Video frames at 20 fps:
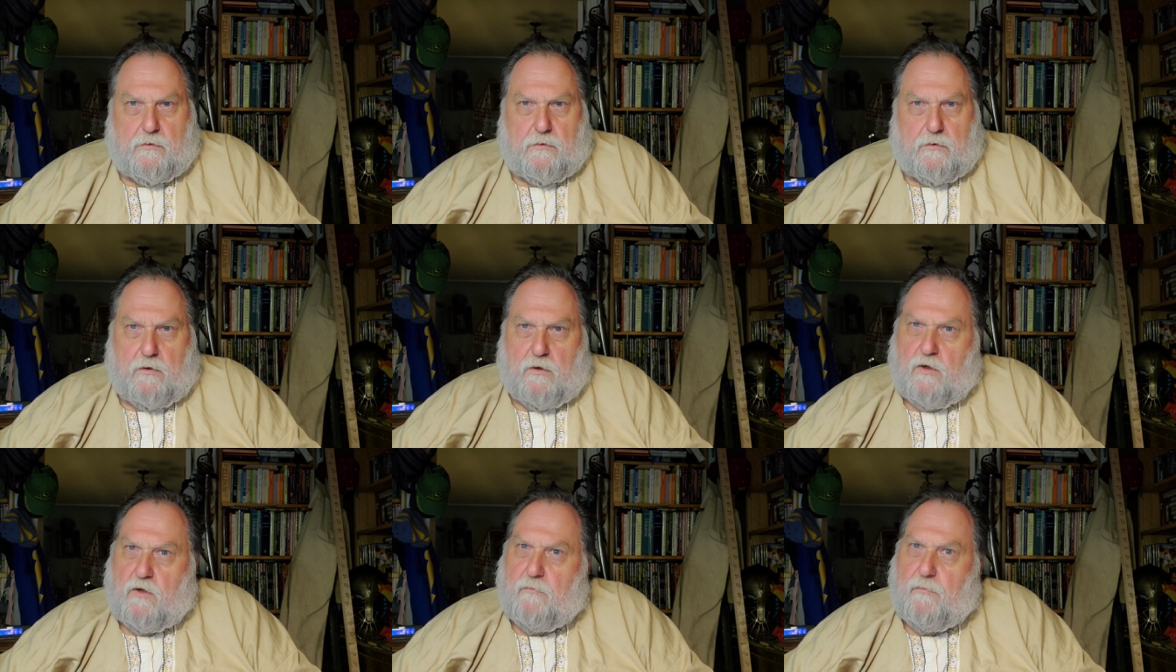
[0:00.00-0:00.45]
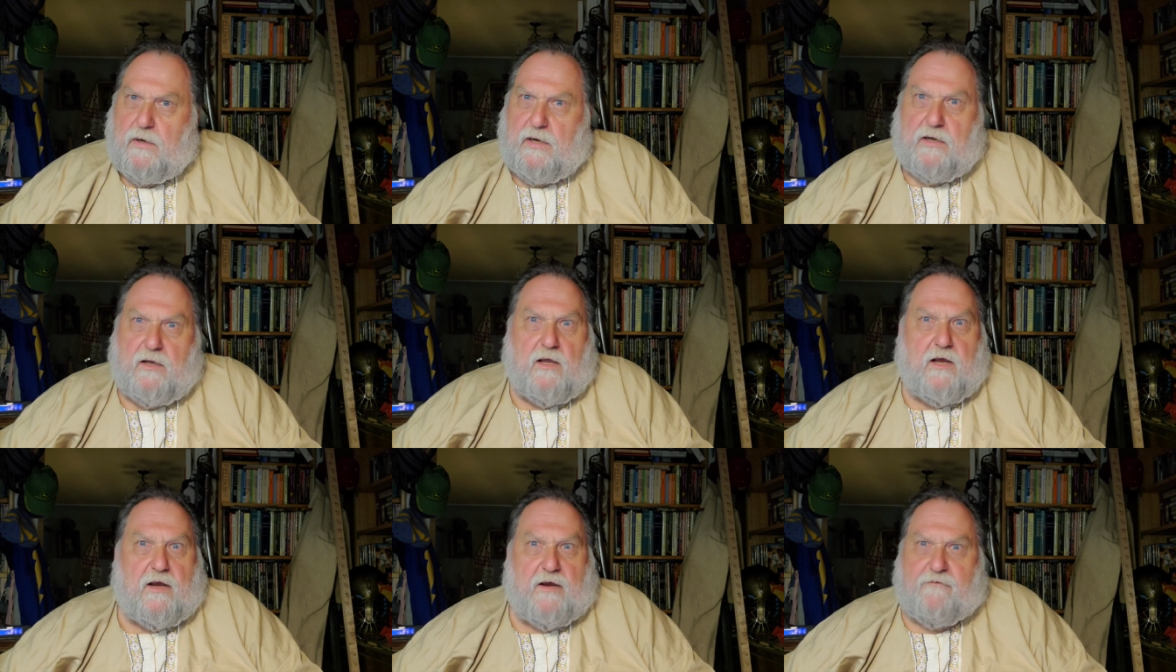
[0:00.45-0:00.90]
All my
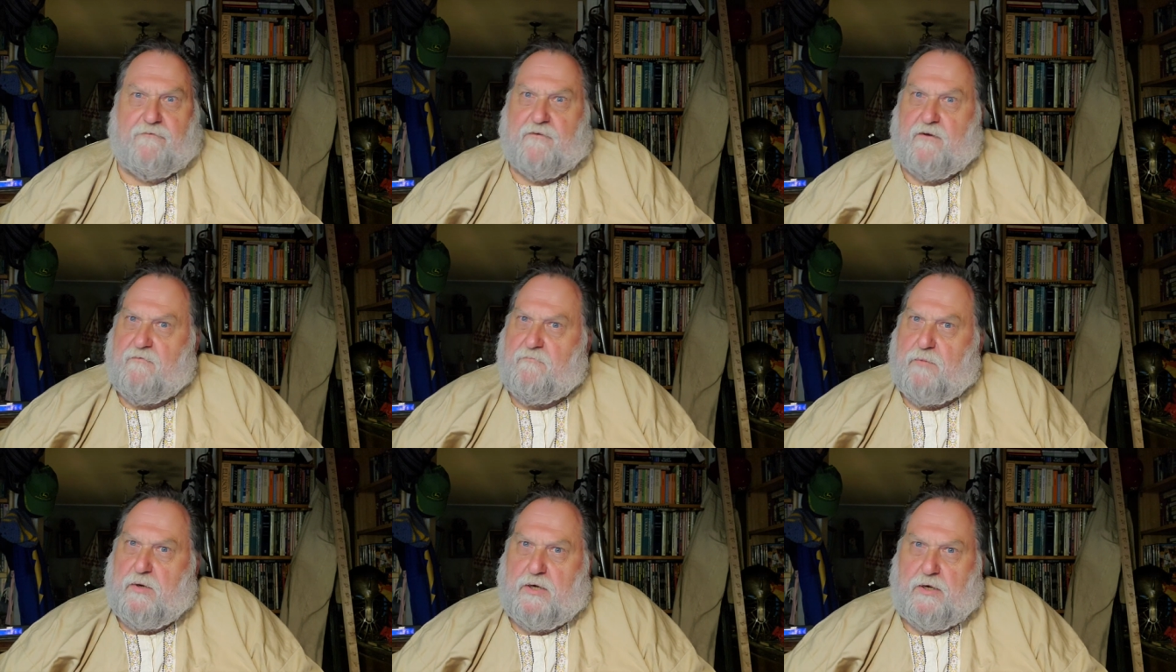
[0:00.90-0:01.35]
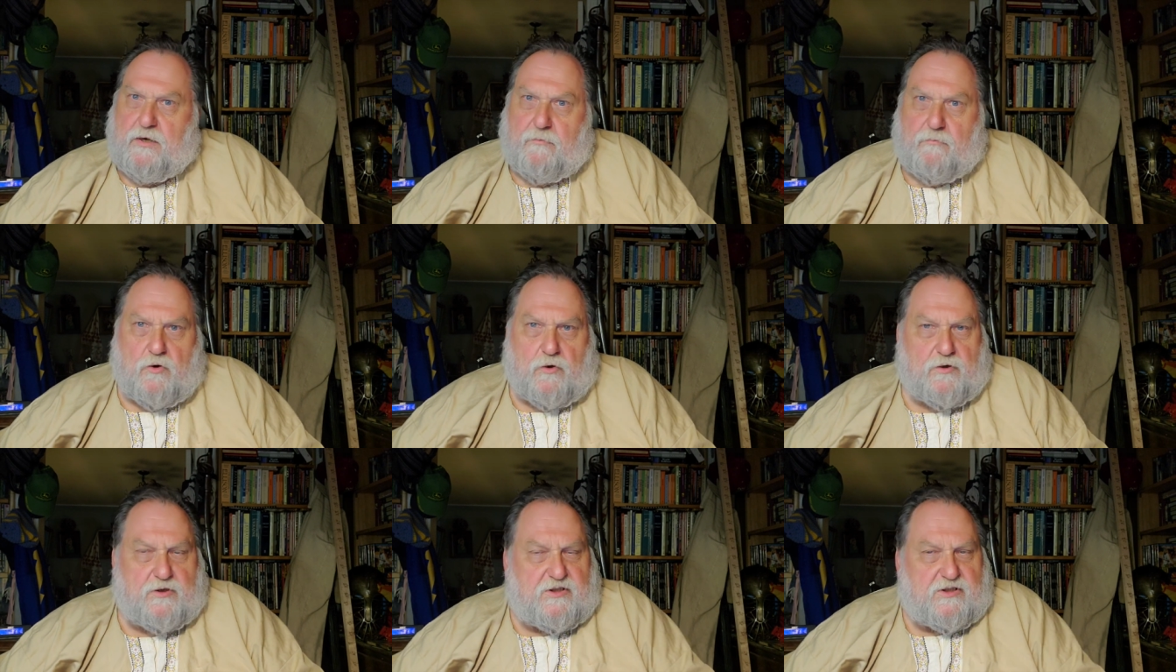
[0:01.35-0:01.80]
life, I've been
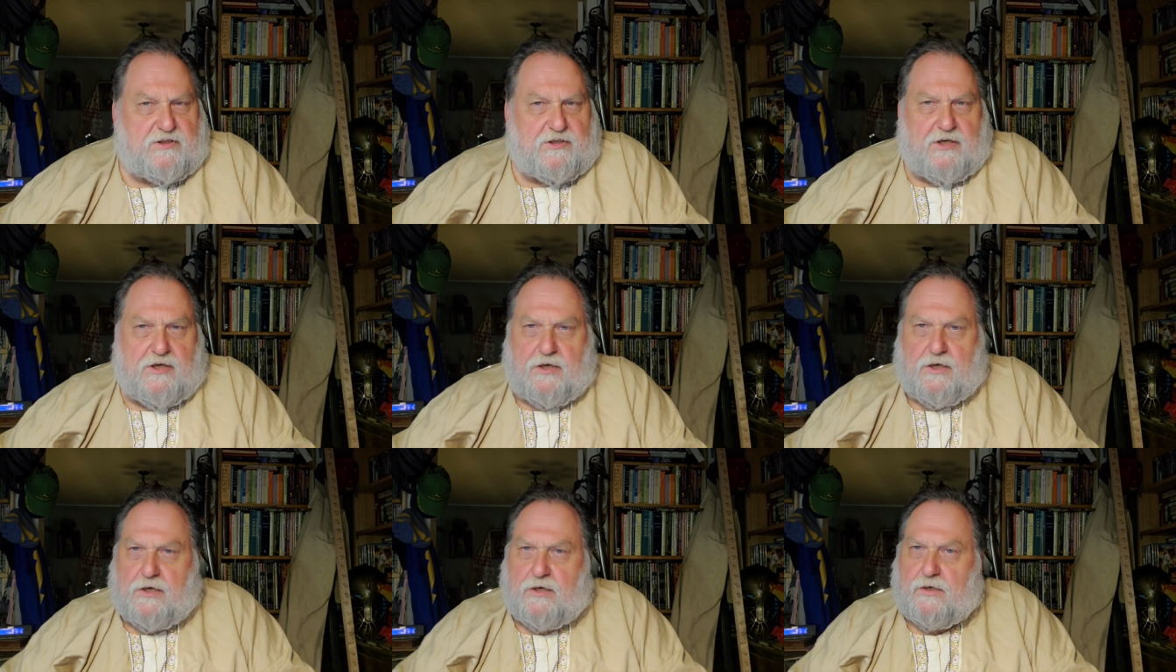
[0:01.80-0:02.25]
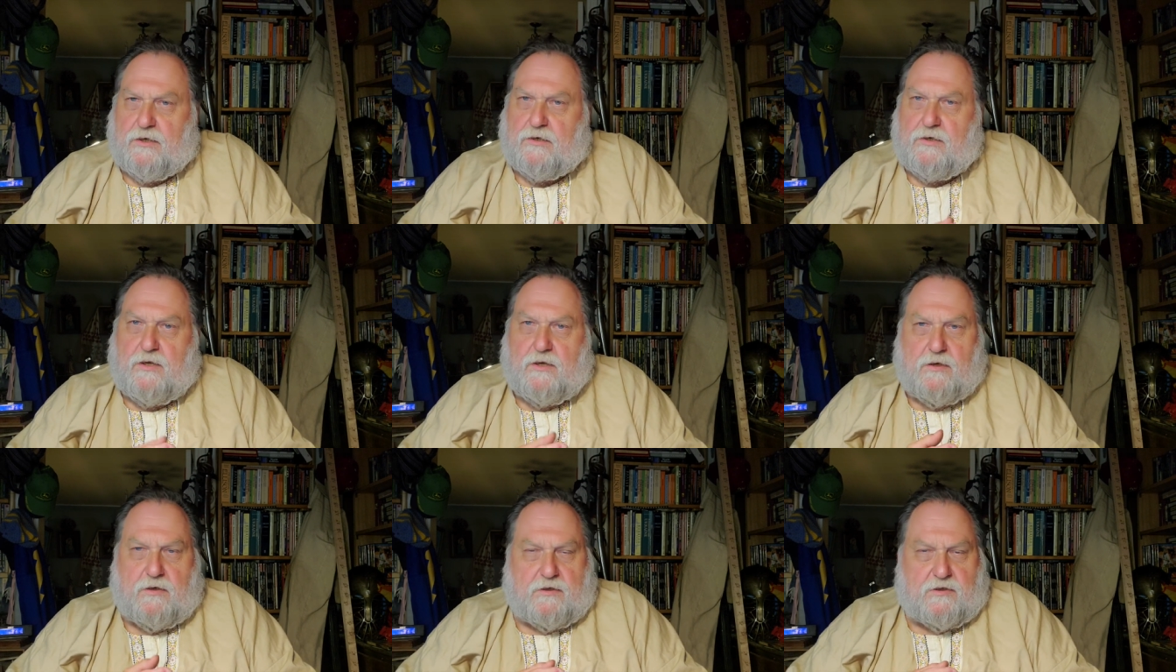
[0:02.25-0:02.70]
immersed
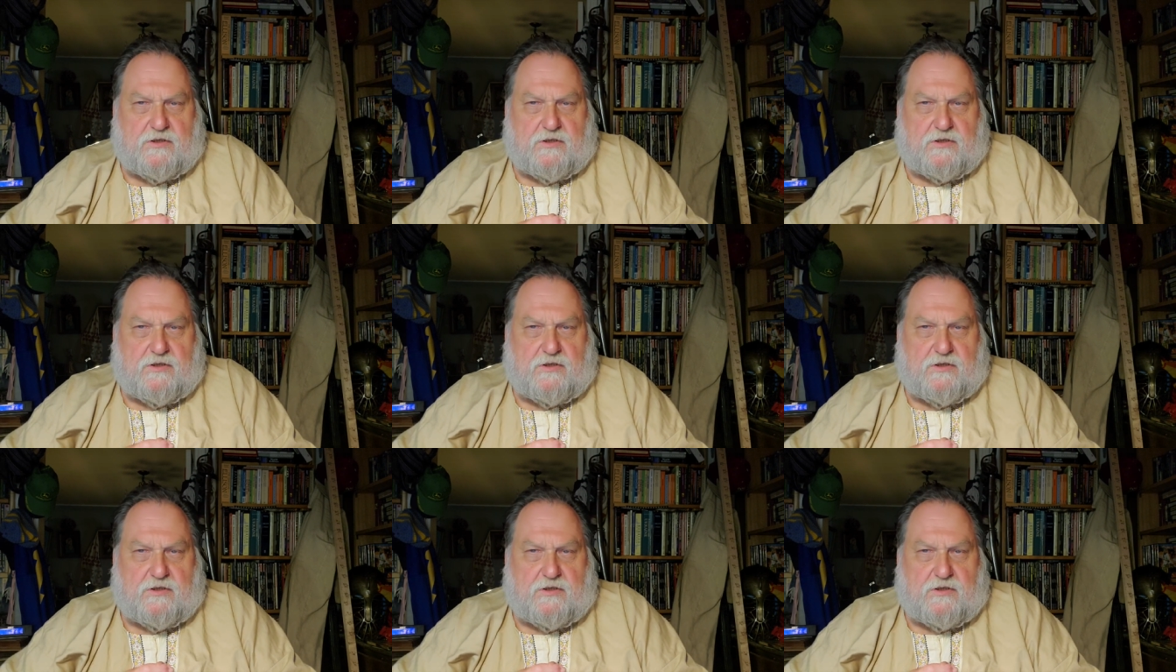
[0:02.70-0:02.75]
in